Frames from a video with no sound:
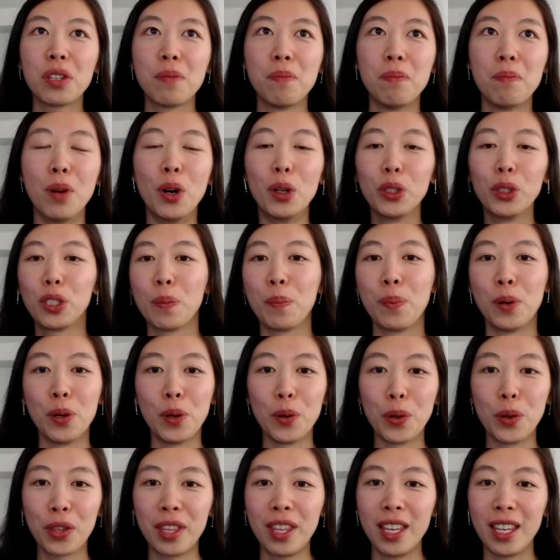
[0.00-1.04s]
multiple
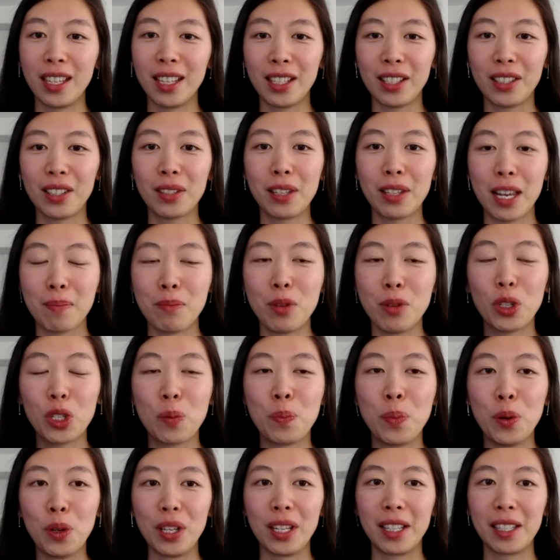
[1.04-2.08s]
things, like
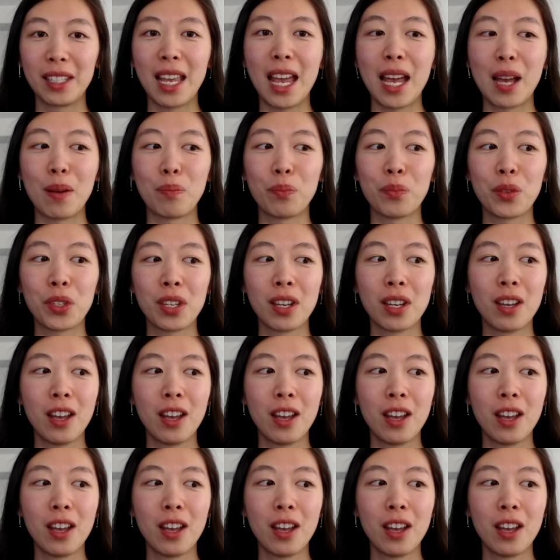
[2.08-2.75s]
multiple exams